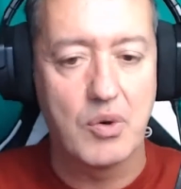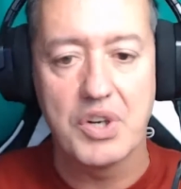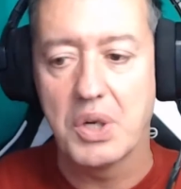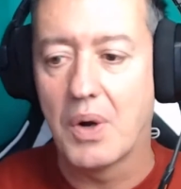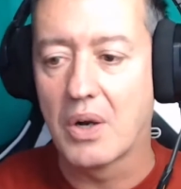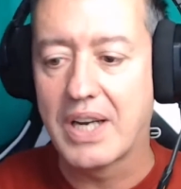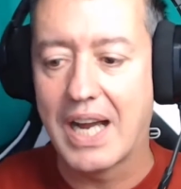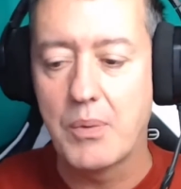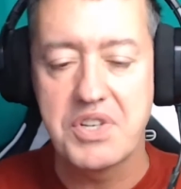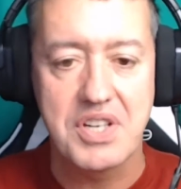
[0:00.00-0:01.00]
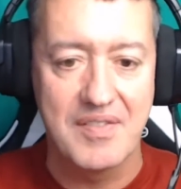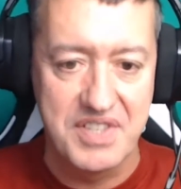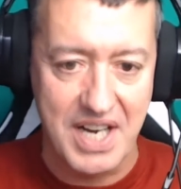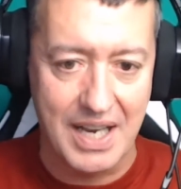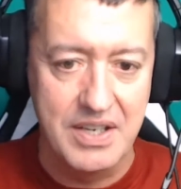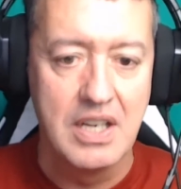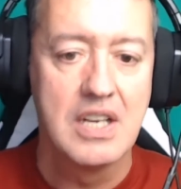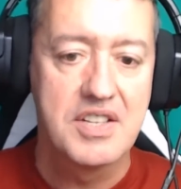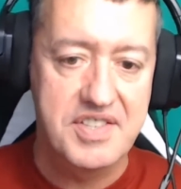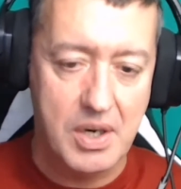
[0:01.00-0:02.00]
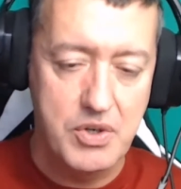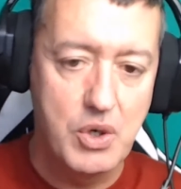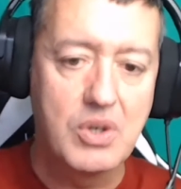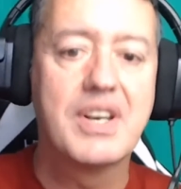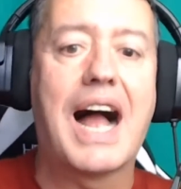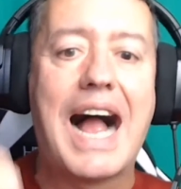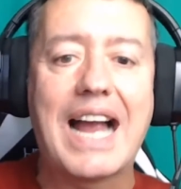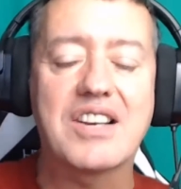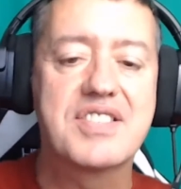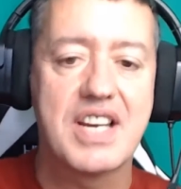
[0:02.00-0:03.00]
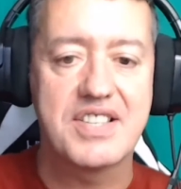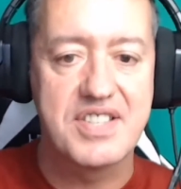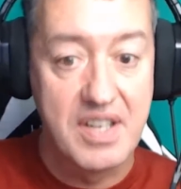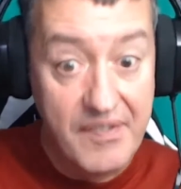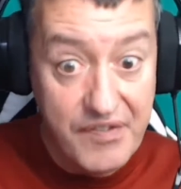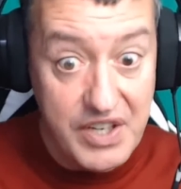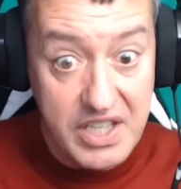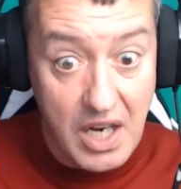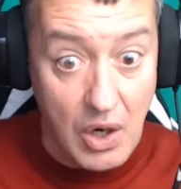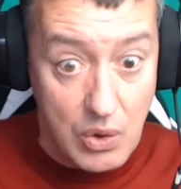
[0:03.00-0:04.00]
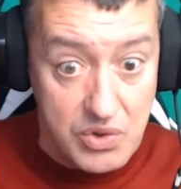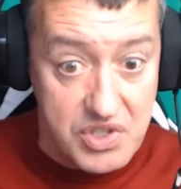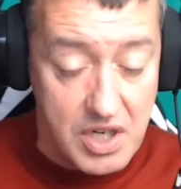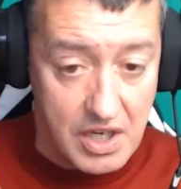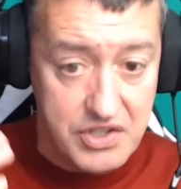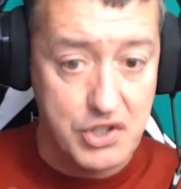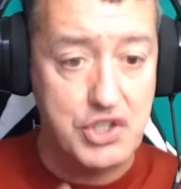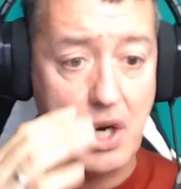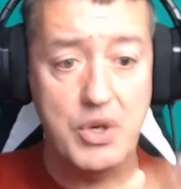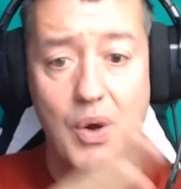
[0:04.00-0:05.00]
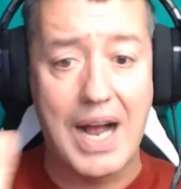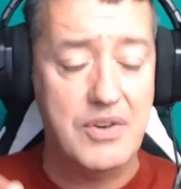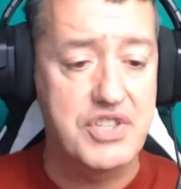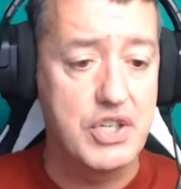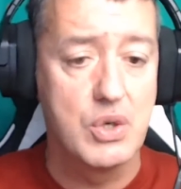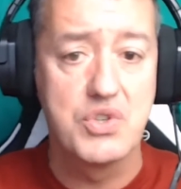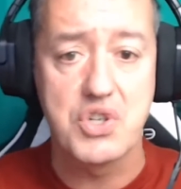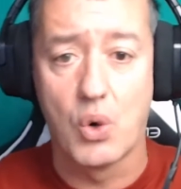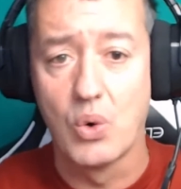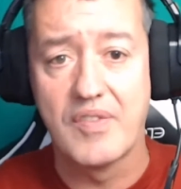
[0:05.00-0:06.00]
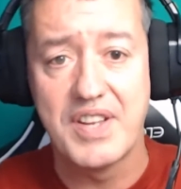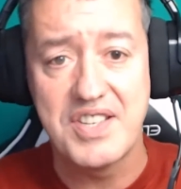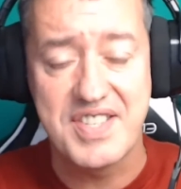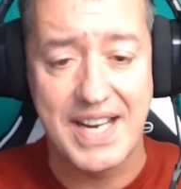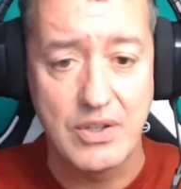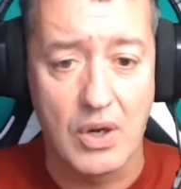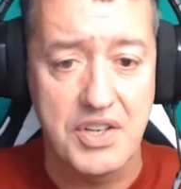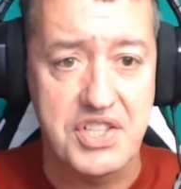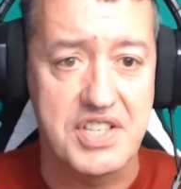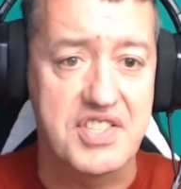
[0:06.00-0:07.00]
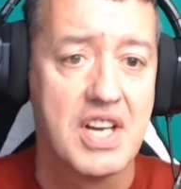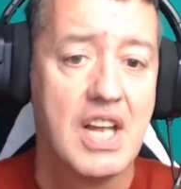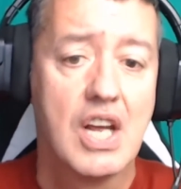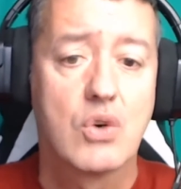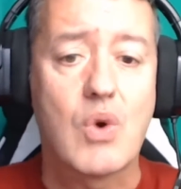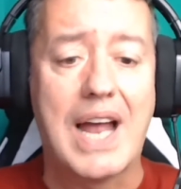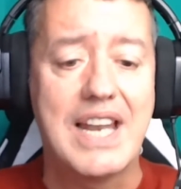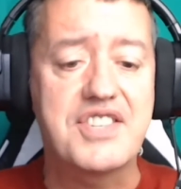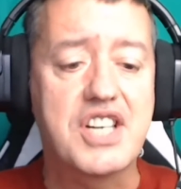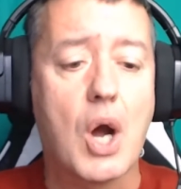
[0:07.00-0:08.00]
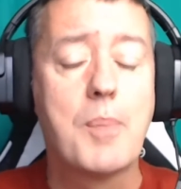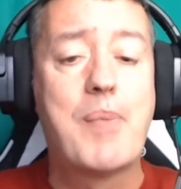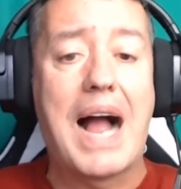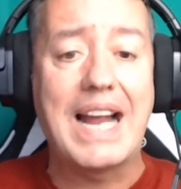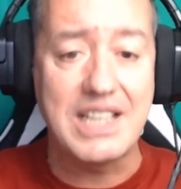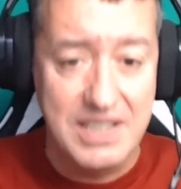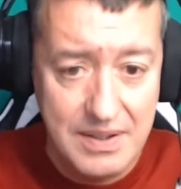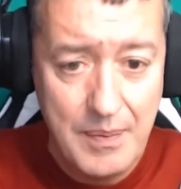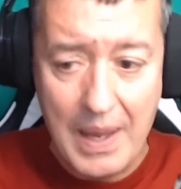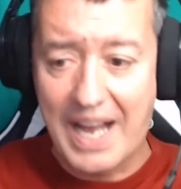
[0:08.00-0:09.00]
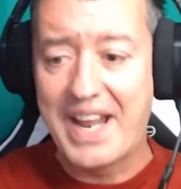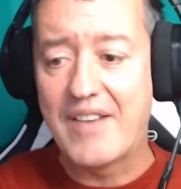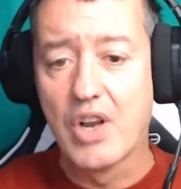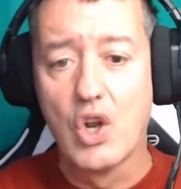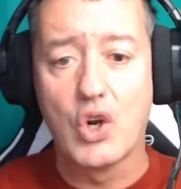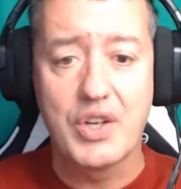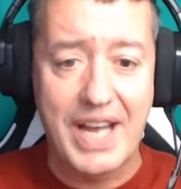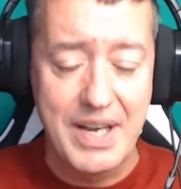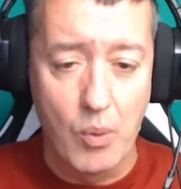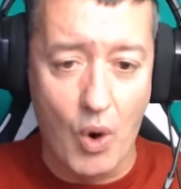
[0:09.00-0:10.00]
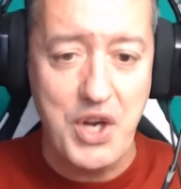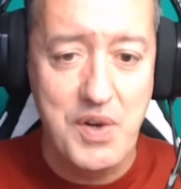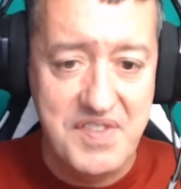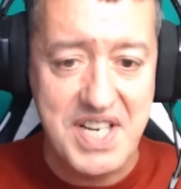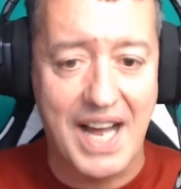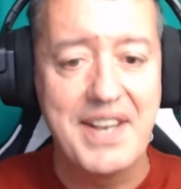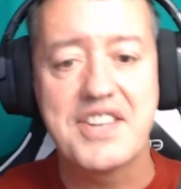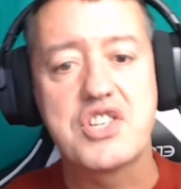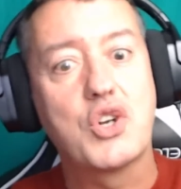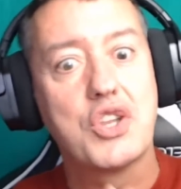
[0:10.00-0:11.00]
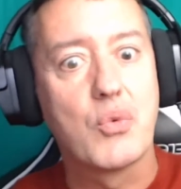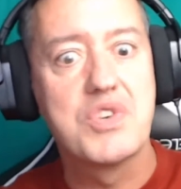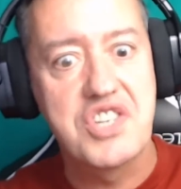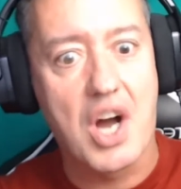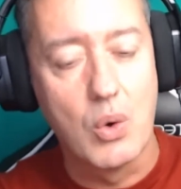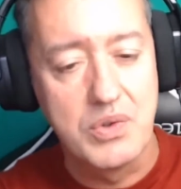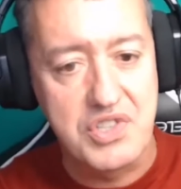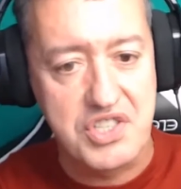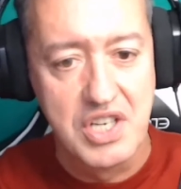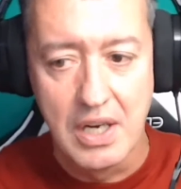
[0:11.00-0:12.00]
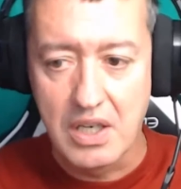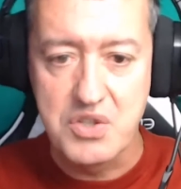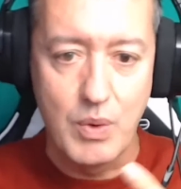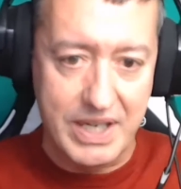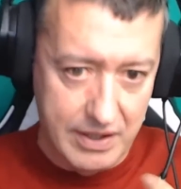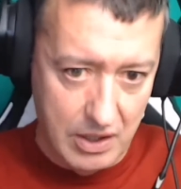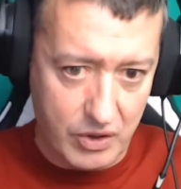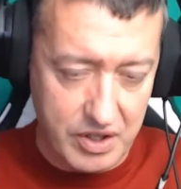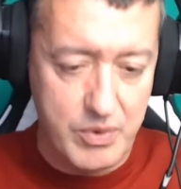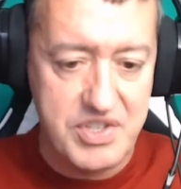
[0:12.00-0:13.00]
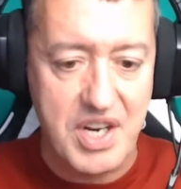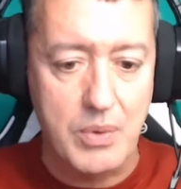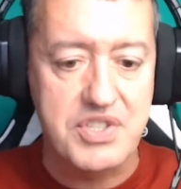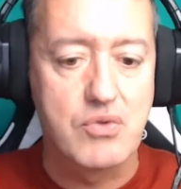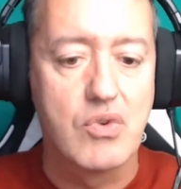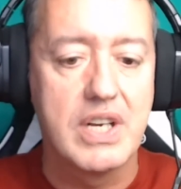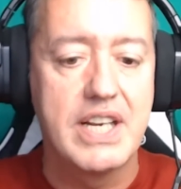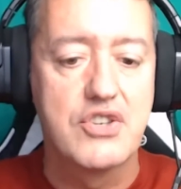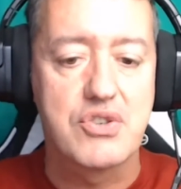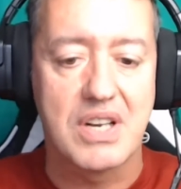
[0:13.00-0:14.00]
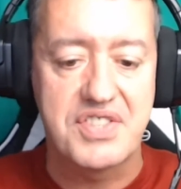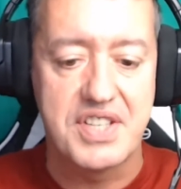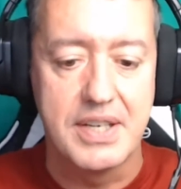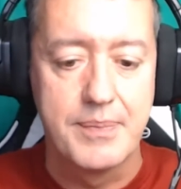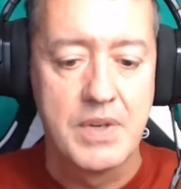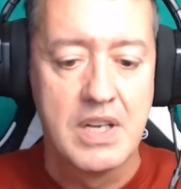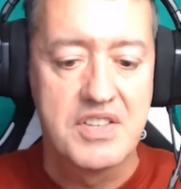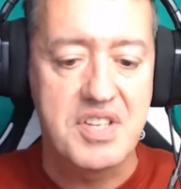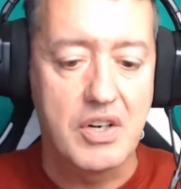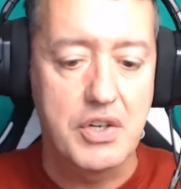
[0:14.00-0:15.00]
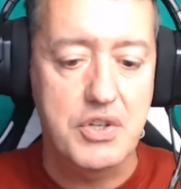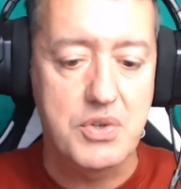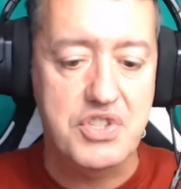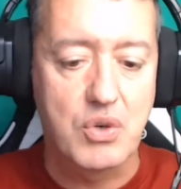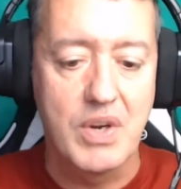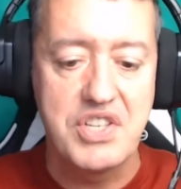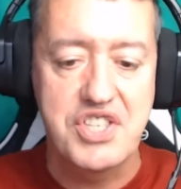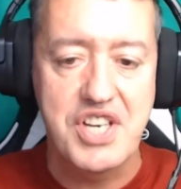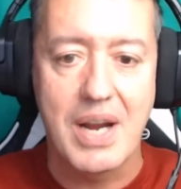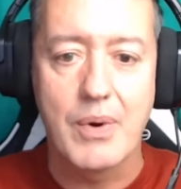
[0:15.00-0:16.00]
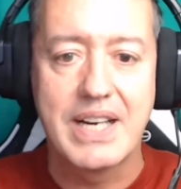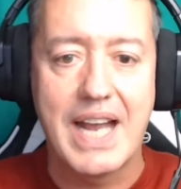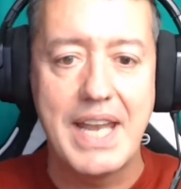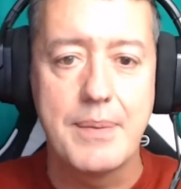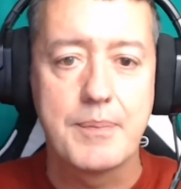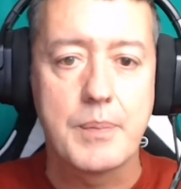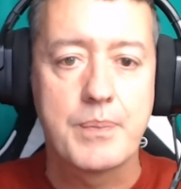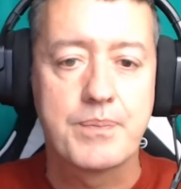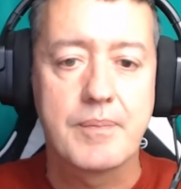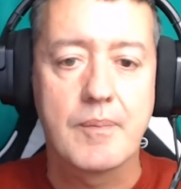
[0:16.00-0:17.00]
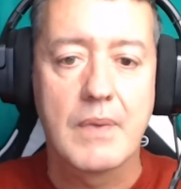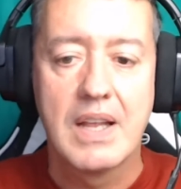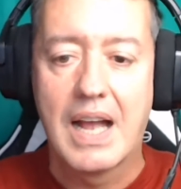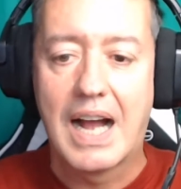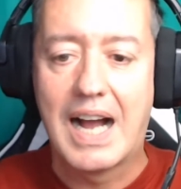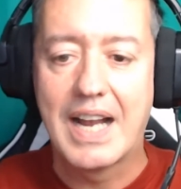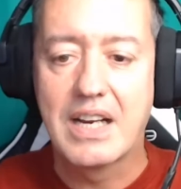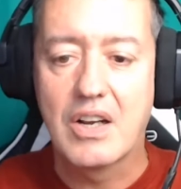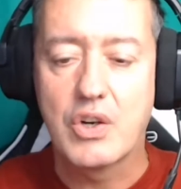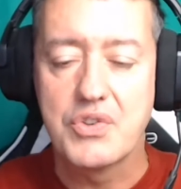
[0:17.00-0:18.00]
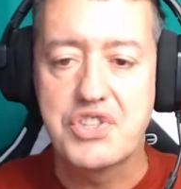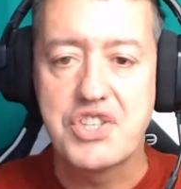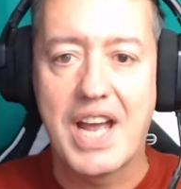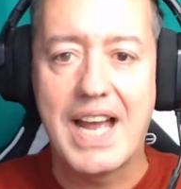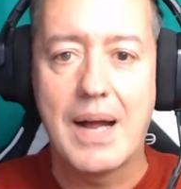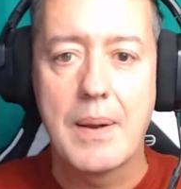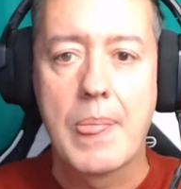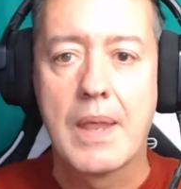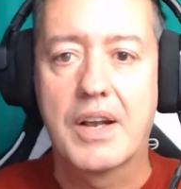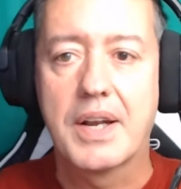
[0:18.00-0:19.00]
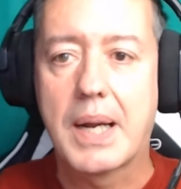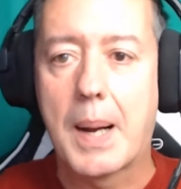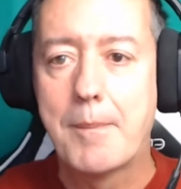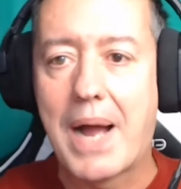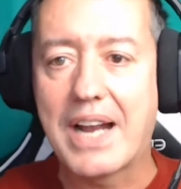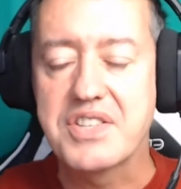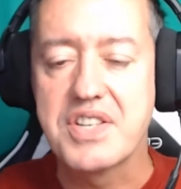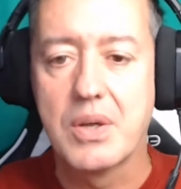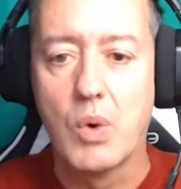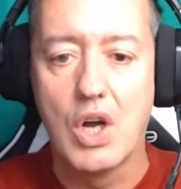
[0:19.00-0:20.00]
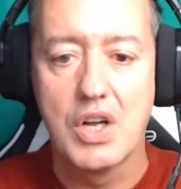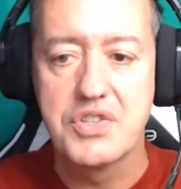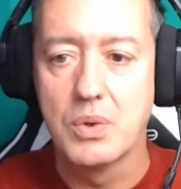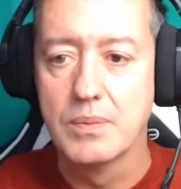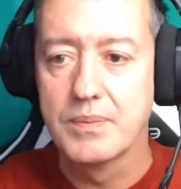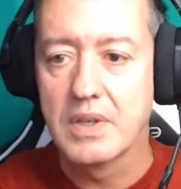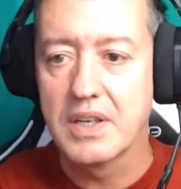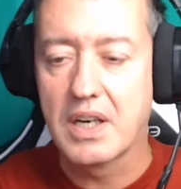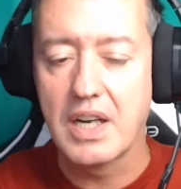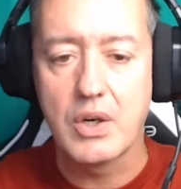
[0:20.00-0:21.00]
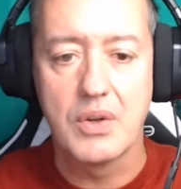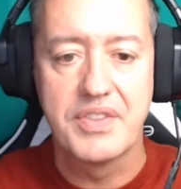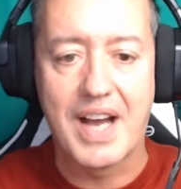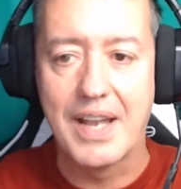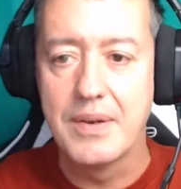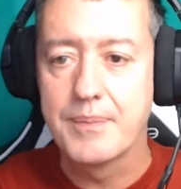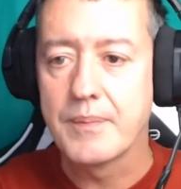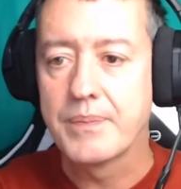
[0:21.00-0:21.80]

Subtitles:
for you, okay, which I've done, so you can access the videos to show you how to use all of these technologies. Right, let's go back and have a look then at what you've done. Let's look at the results, because we can look at the results. It's really interesting. So I'm going to do a screen share again and click on share. Going to come back to the Wordle, going to click on done.